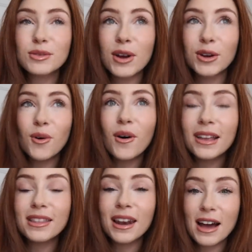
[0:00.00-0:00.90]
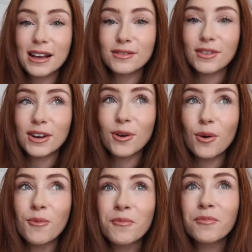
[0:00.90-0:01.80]
So I know in the last
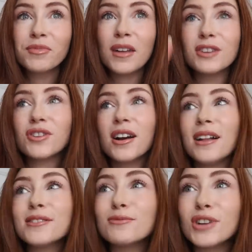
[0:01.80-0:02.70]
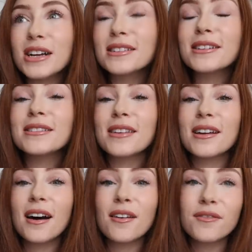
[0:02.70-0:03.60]
video I tried on some dresses that
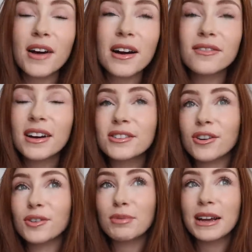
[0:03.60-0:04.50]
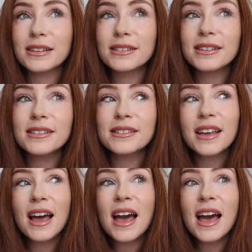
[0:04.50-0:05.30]
I got on Farfetch and other places,